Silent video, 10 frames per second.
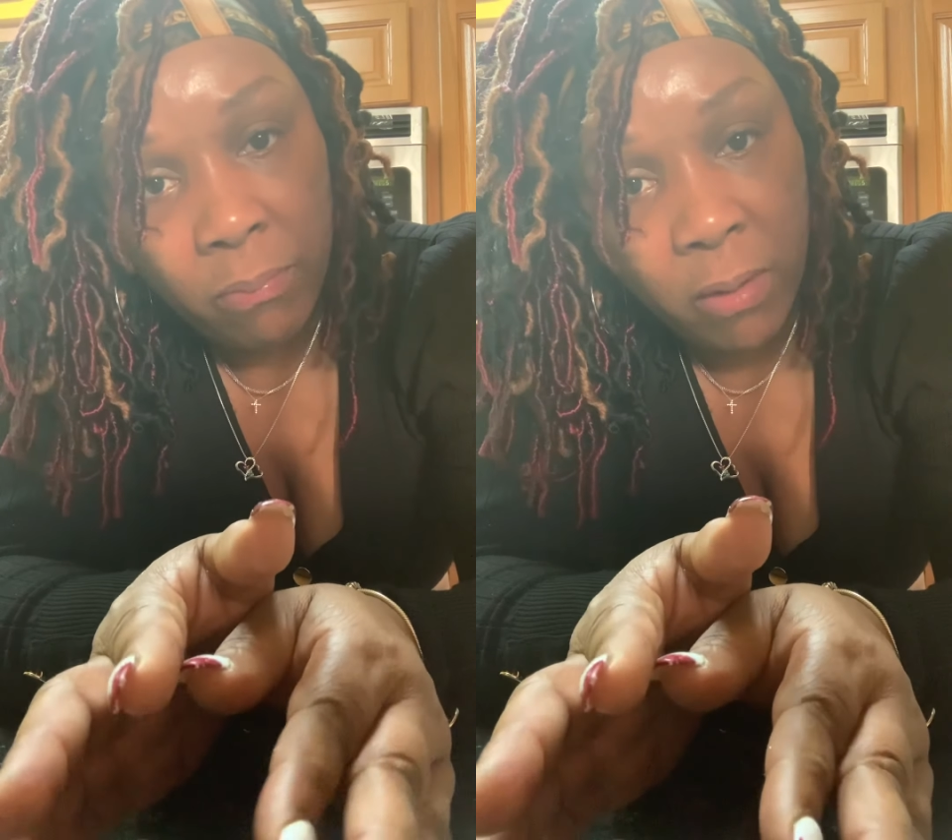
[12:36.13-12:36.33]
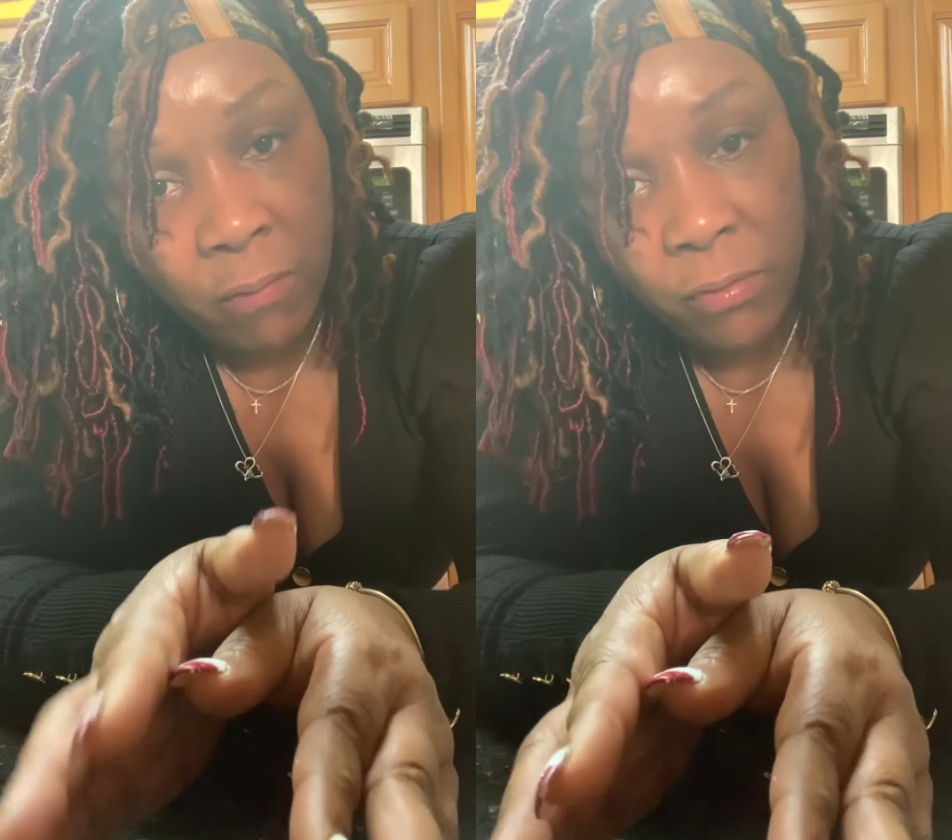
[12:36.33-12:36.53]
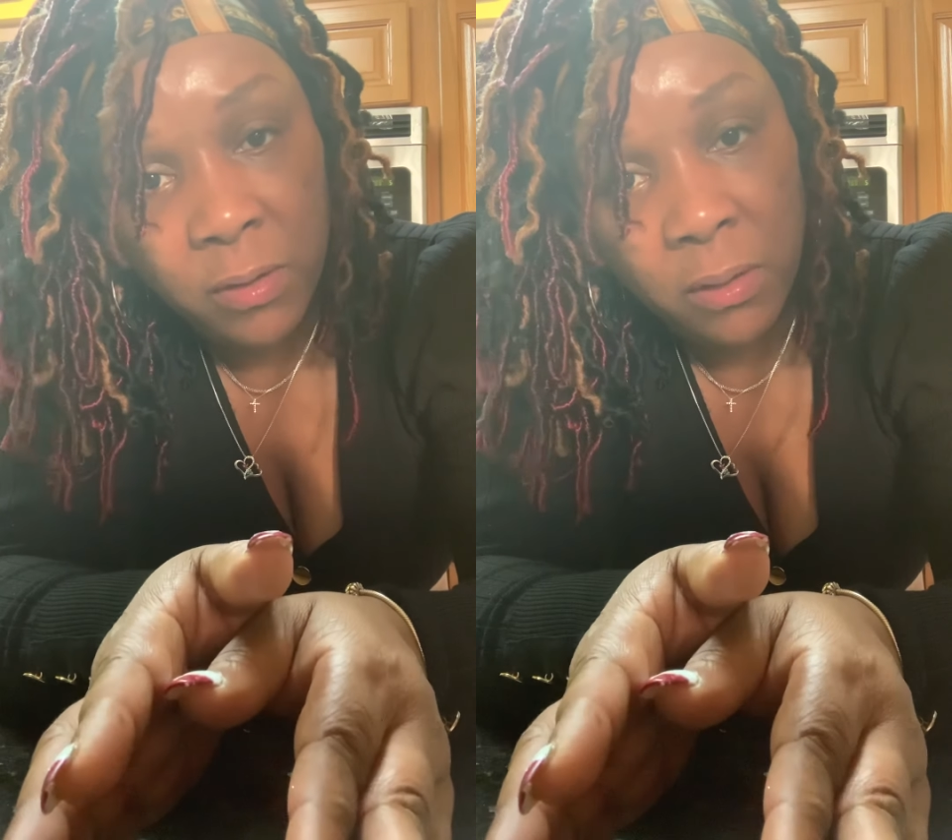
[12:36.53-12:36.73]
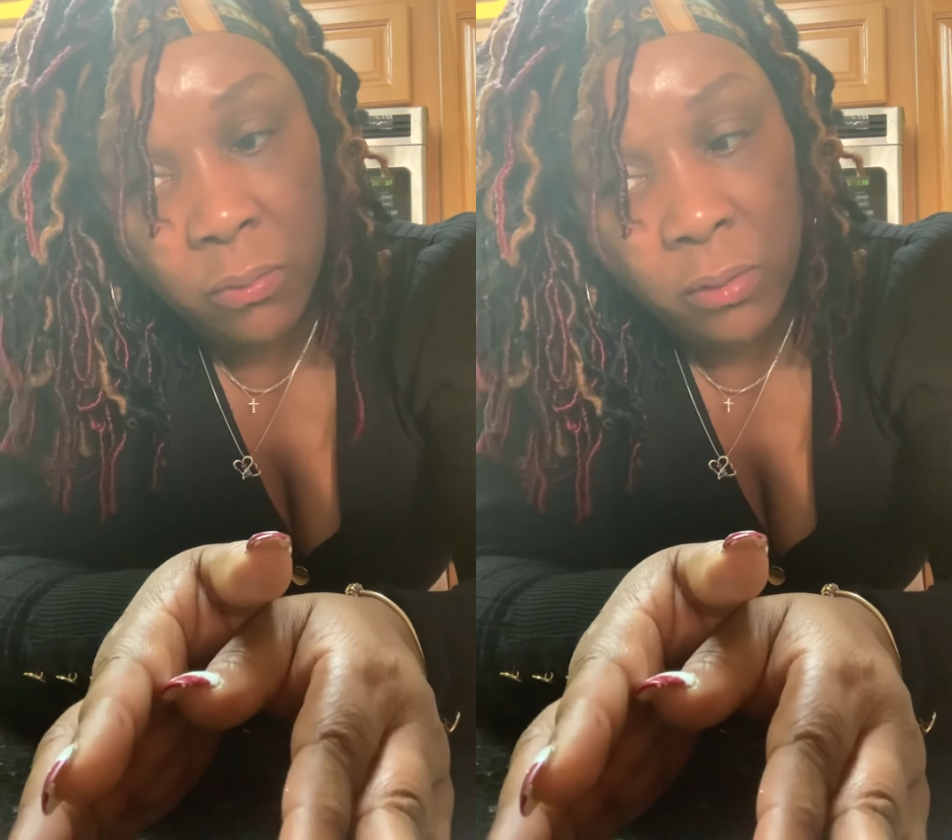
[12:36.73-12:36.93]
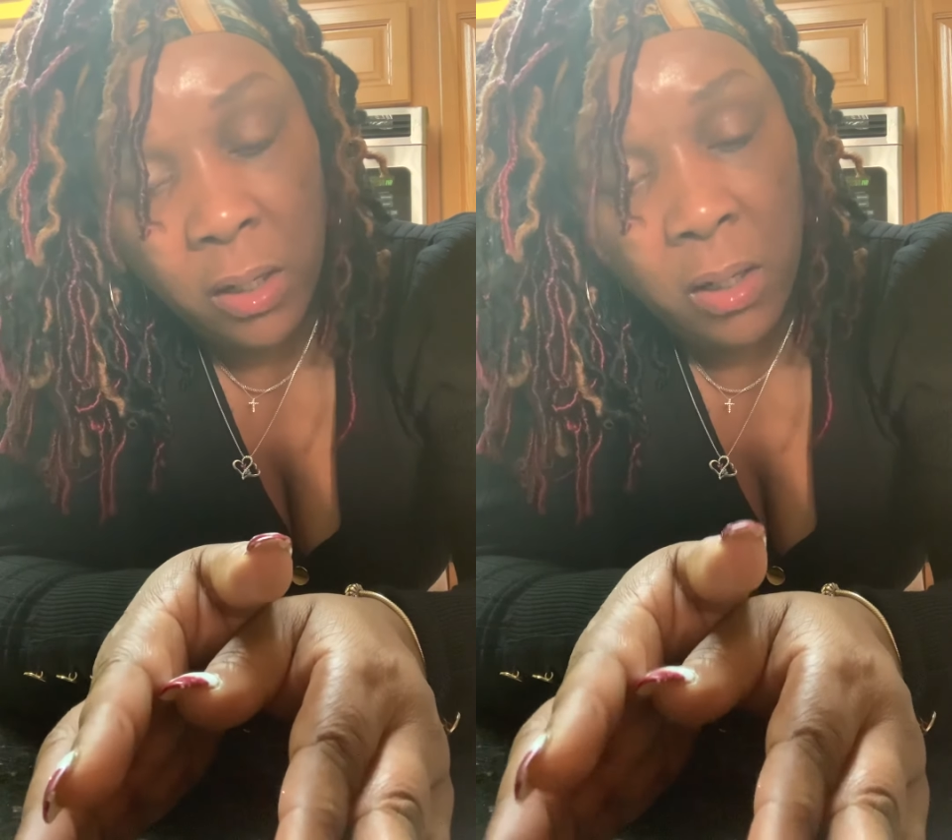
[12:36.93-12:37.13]
every single
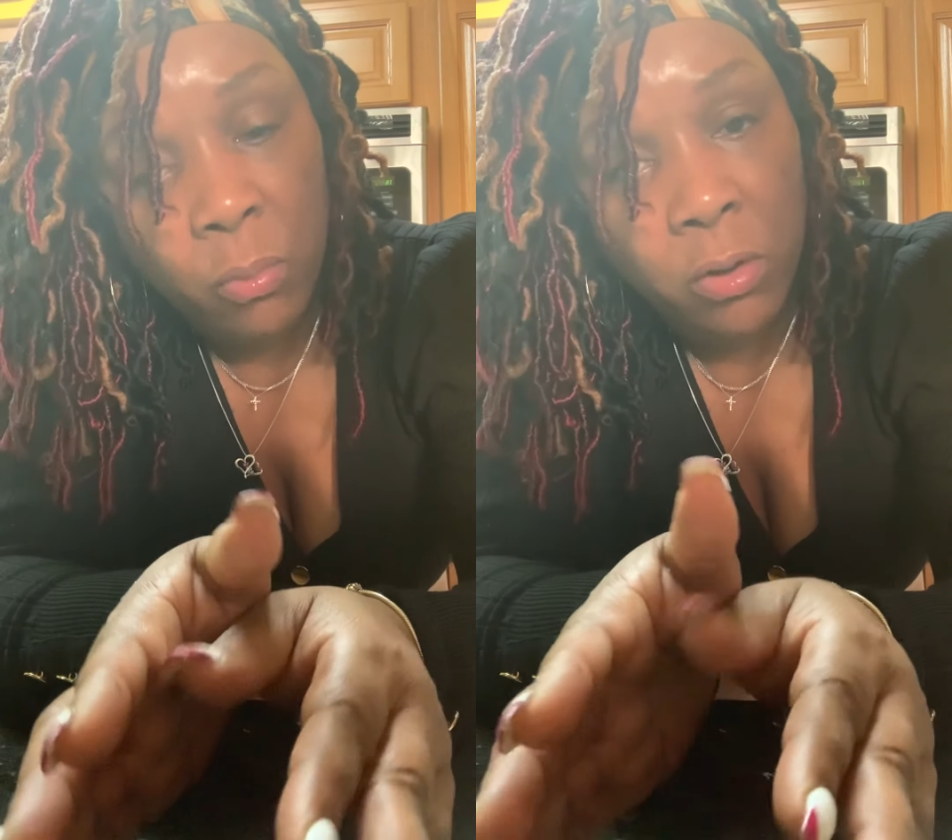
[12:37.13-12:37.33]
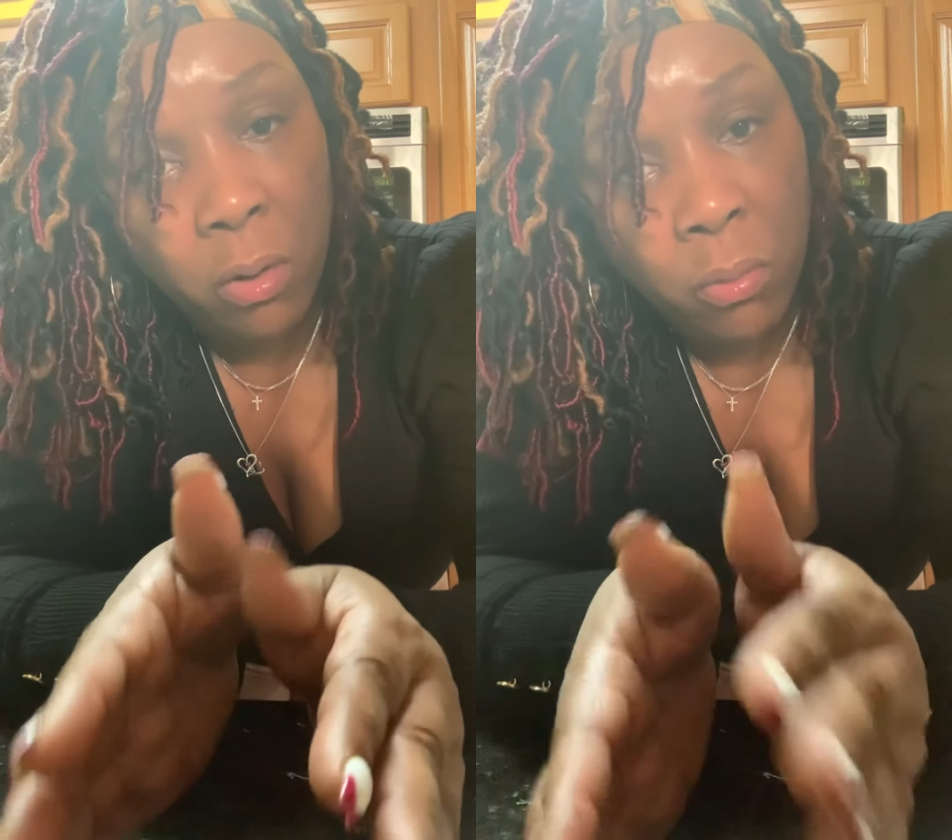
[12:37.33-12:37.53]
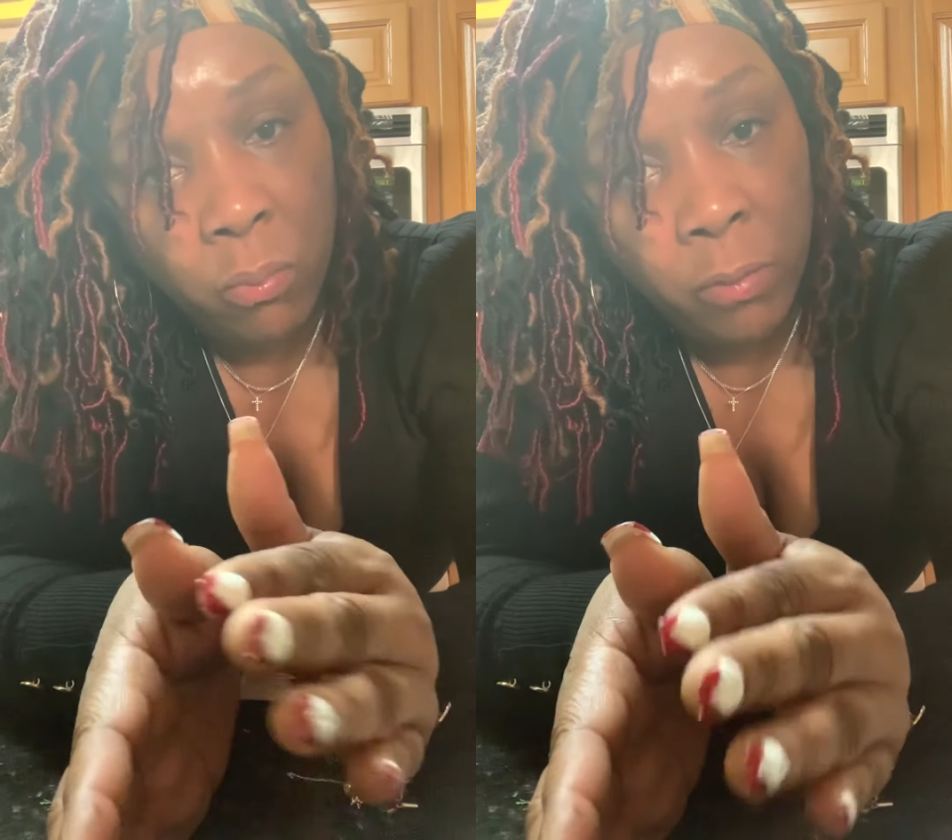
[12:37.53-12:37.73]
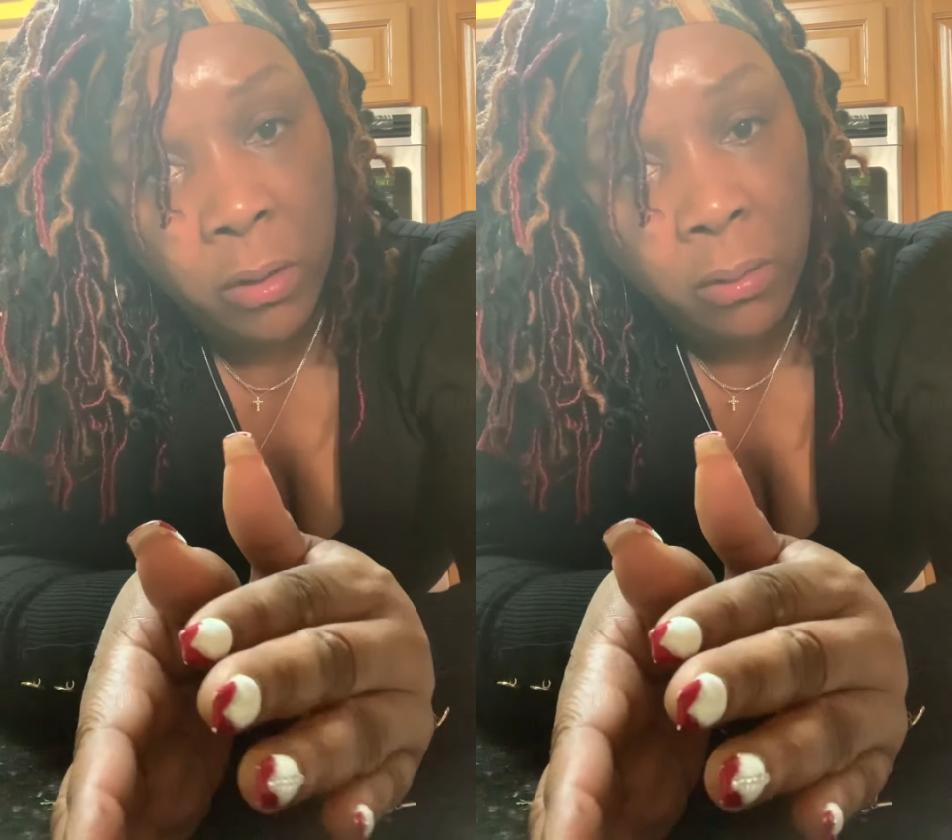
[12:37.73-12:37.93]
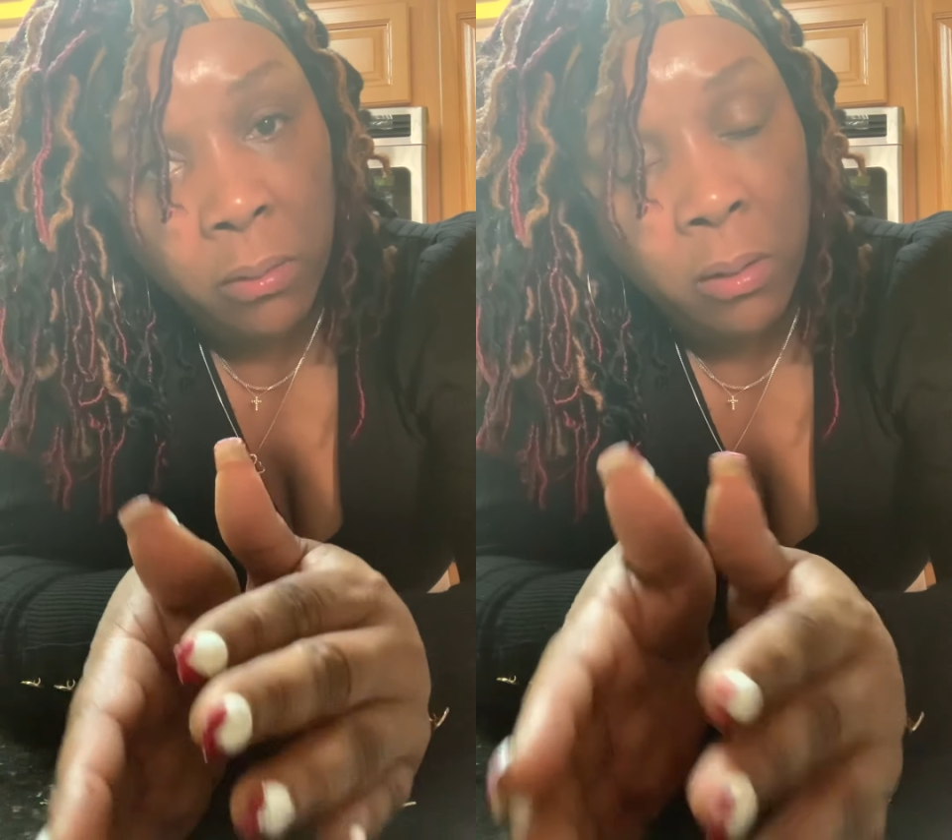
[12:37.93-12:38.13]
day, with the
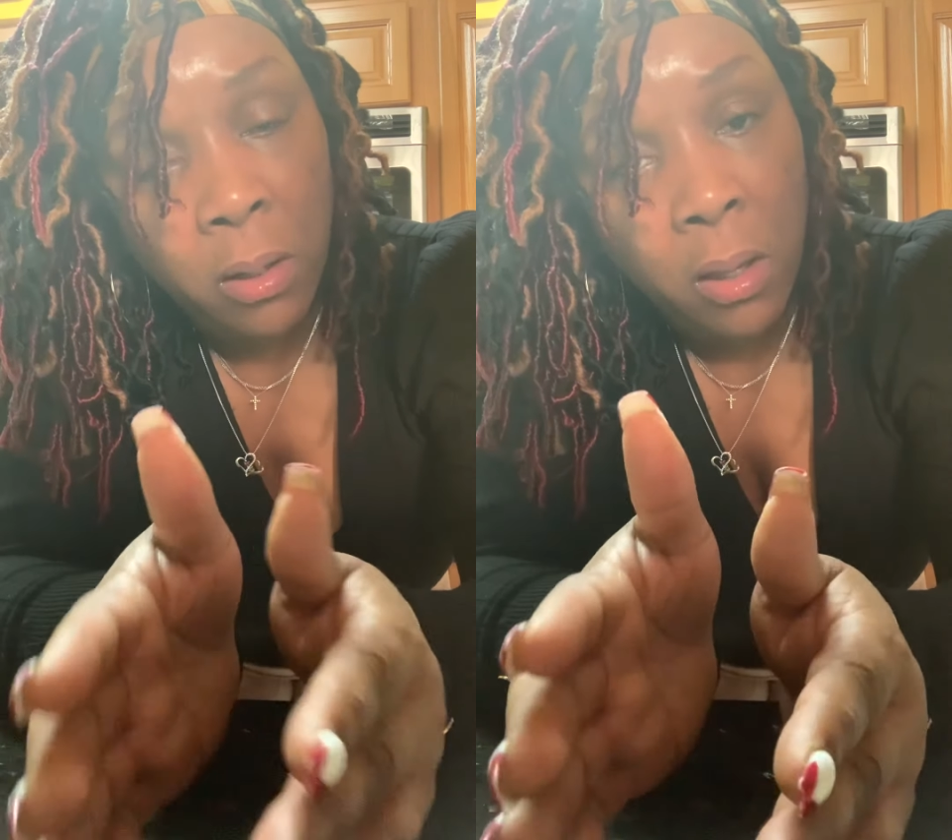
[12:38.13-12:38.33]
oatmeal